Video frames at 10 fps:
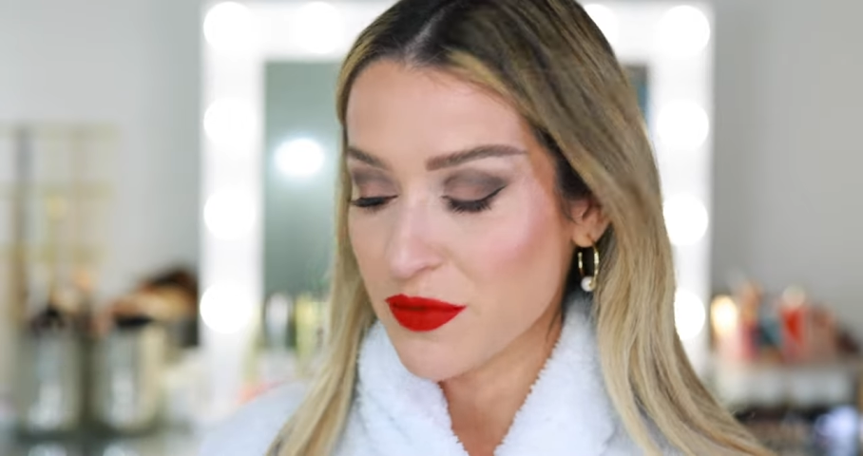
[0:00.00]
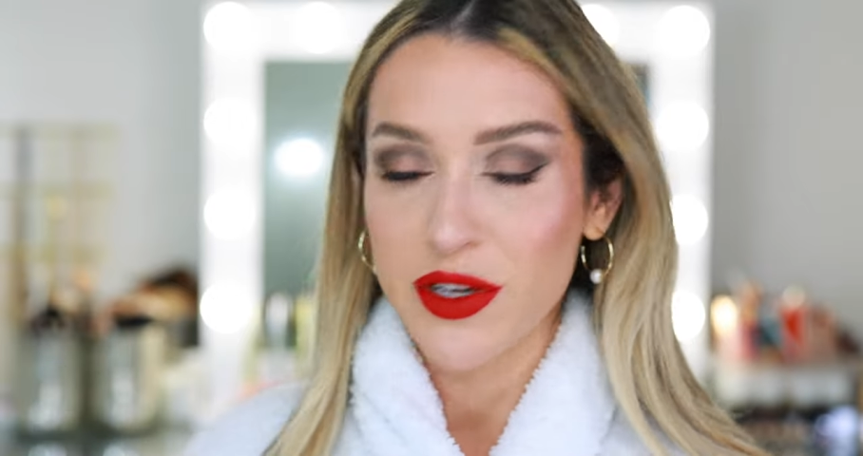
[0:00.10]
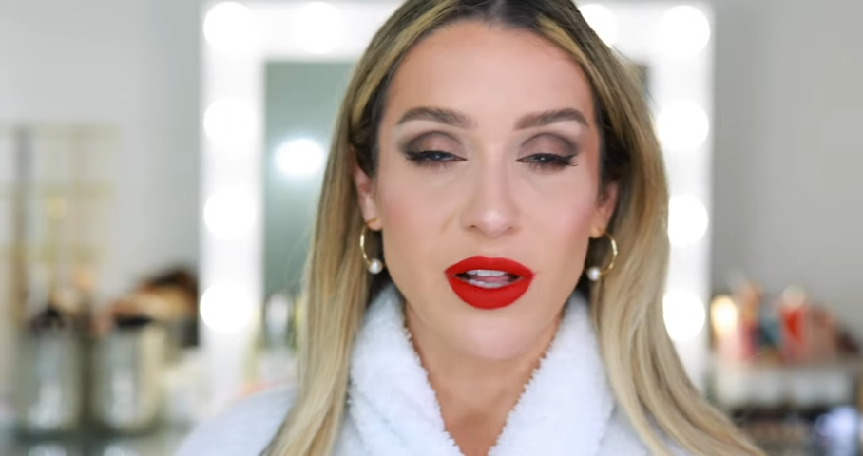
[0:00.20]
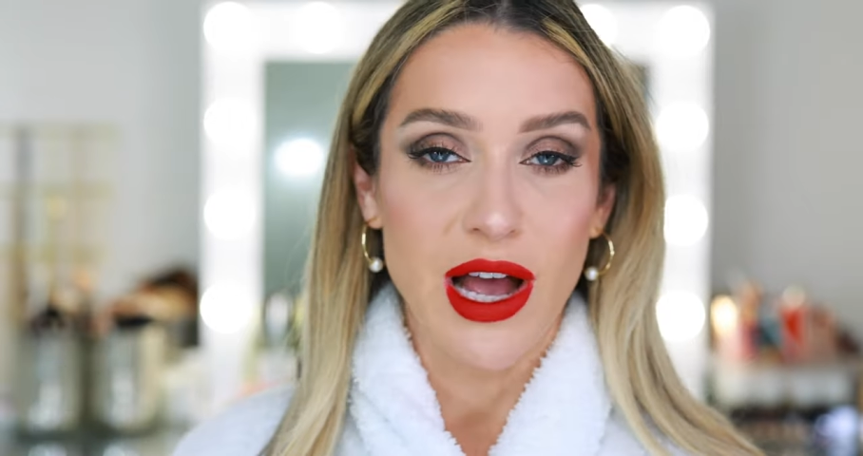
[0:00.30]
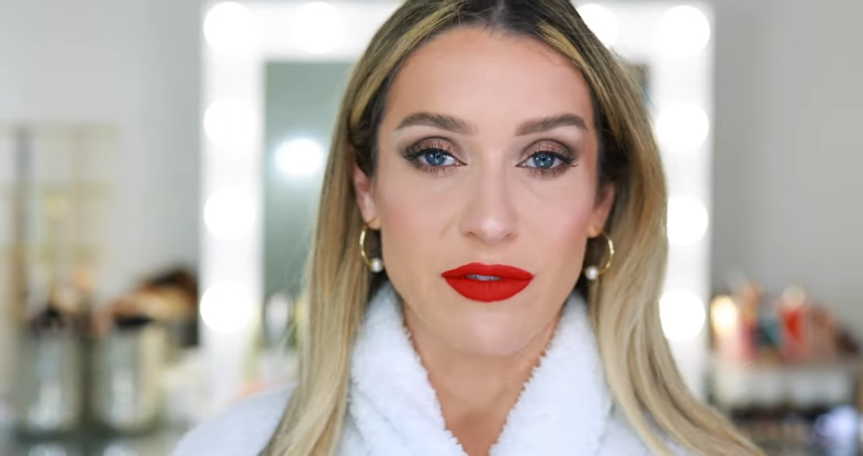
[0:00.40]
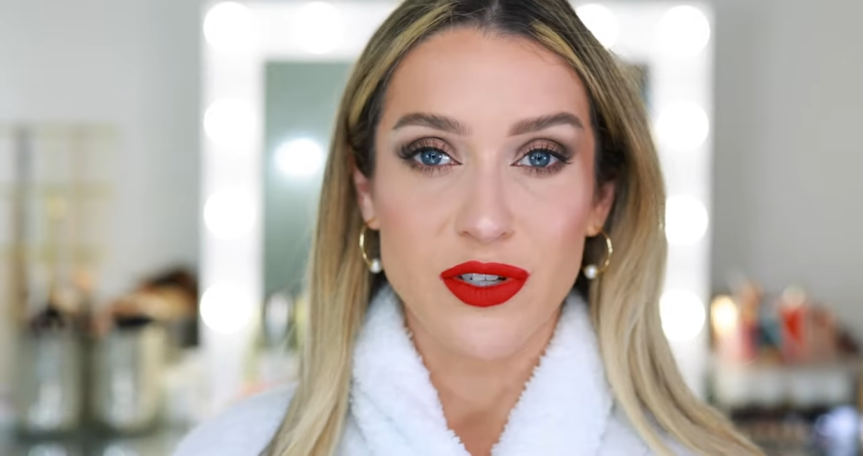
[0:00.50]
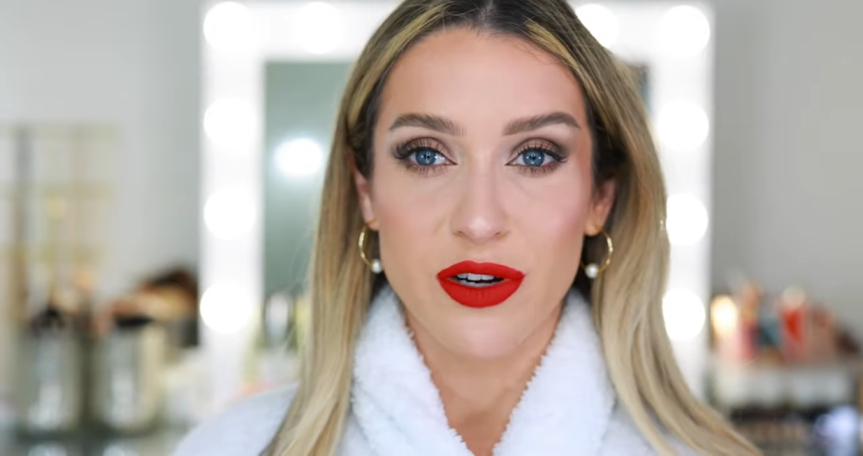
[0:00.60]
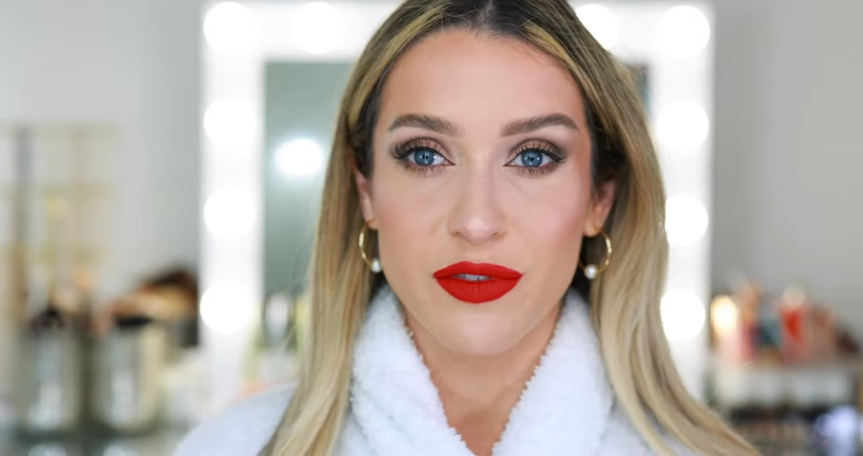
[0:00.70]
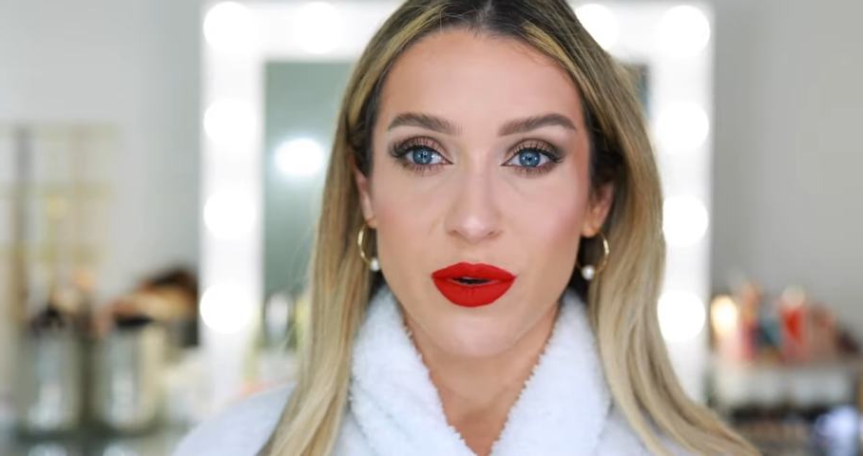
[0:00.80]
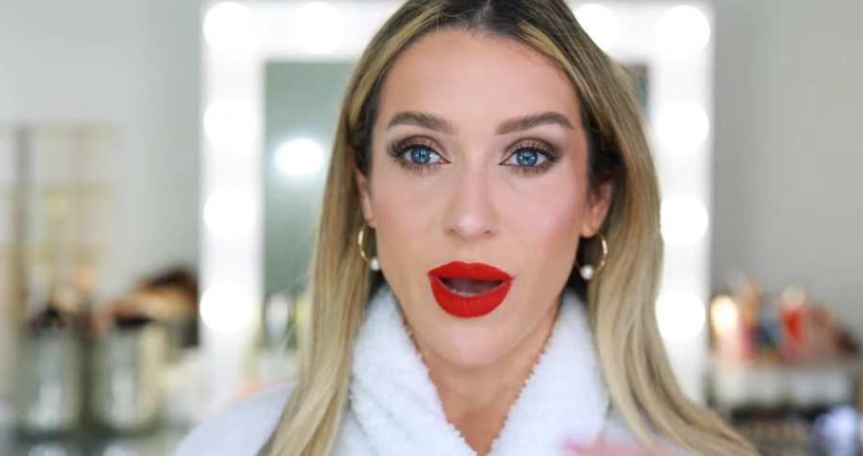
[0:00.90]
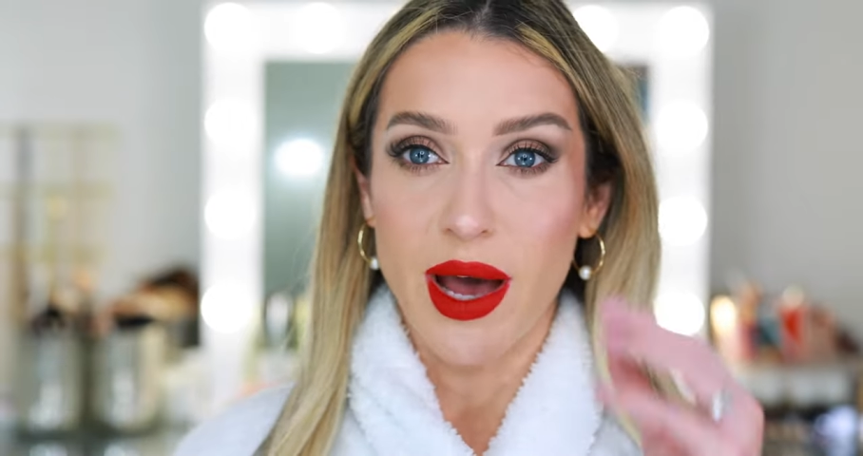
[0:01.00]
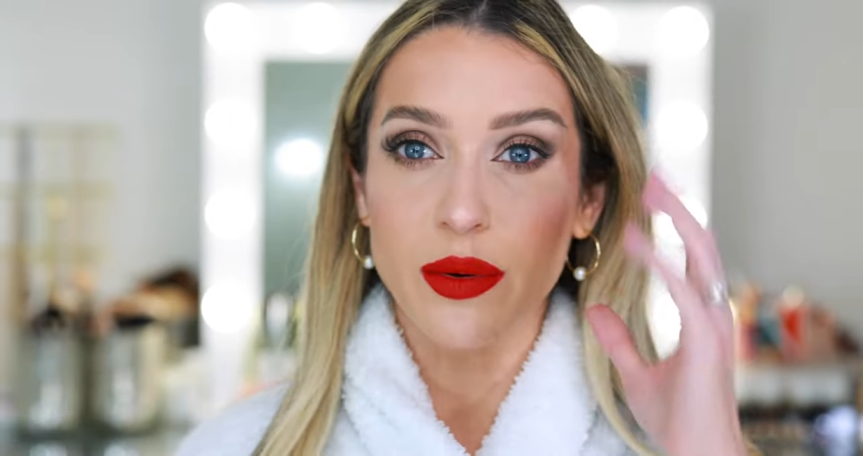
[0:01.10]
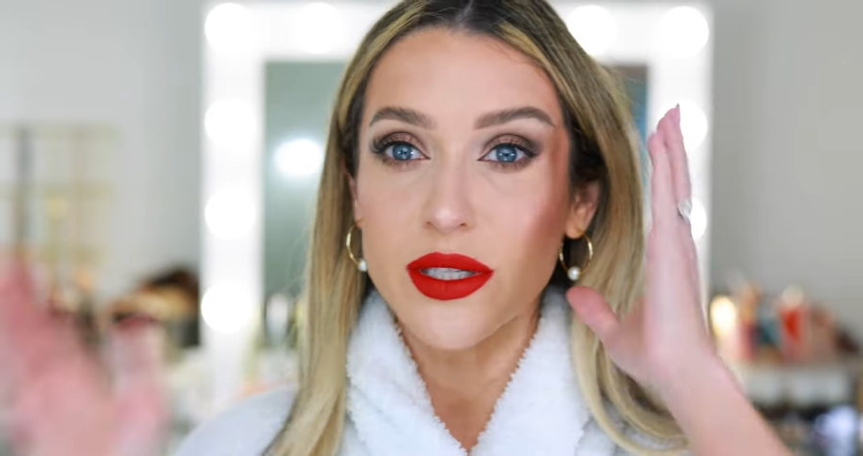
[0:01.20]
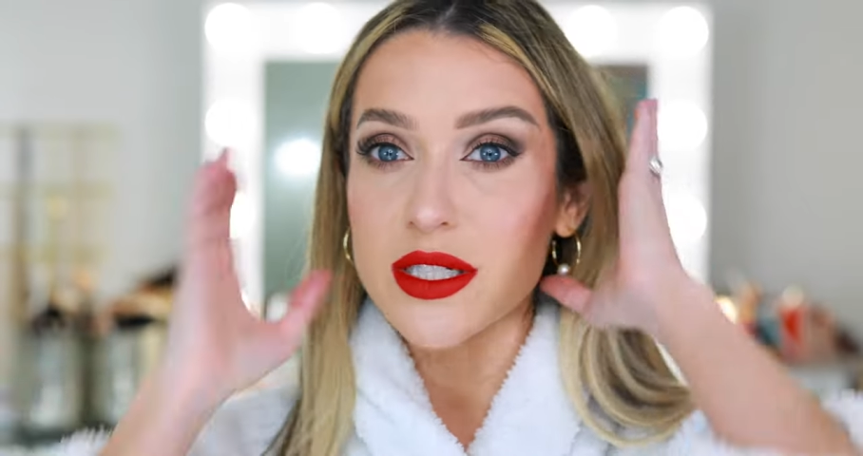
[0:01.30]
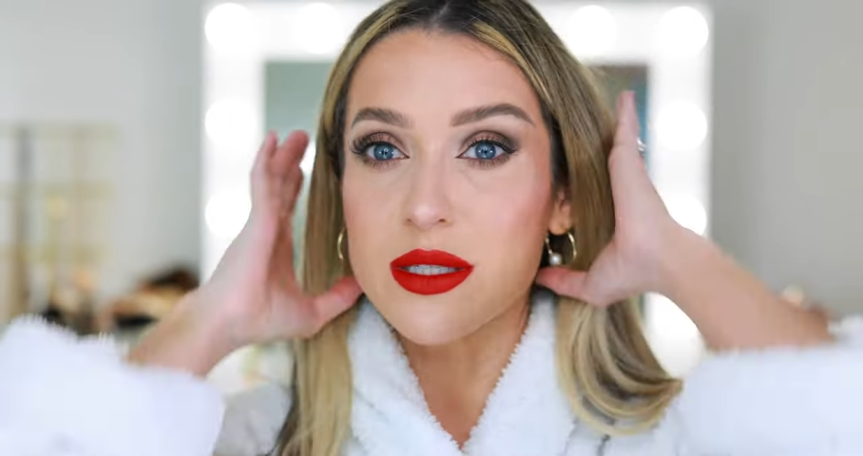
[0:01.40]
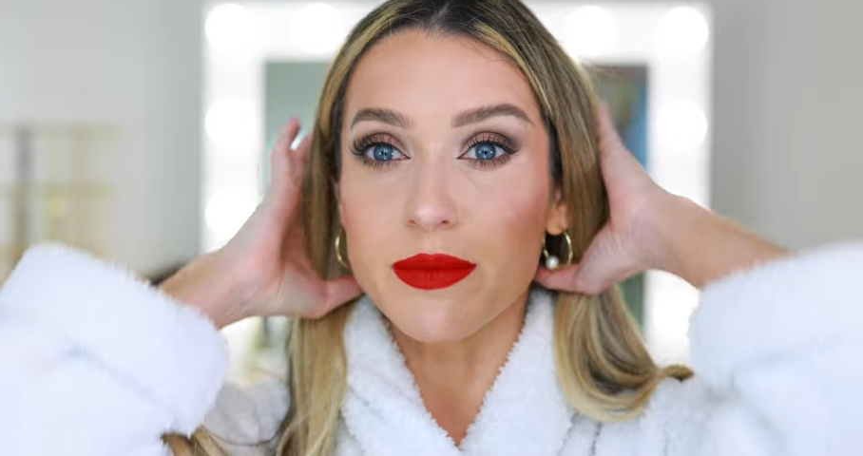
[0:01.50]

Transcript: feel after a few hours,